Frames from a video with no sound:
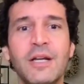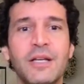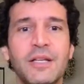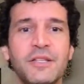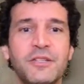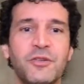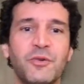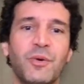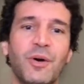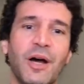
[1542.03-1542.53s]

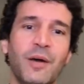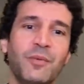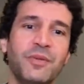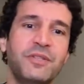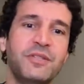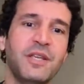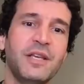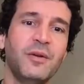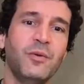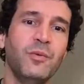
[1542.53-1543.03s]
So I would
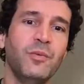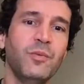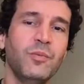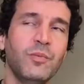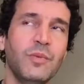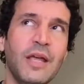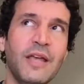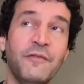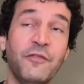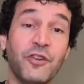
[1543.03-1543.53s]
say,
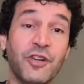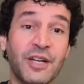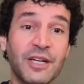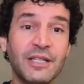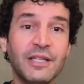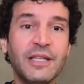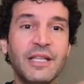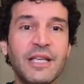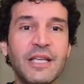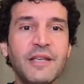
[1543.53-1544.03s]
if you're going to
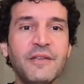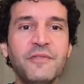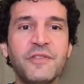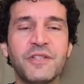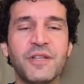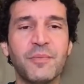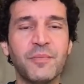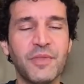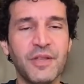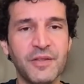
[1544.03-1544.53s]
leave
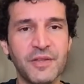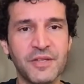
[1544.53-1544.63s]
something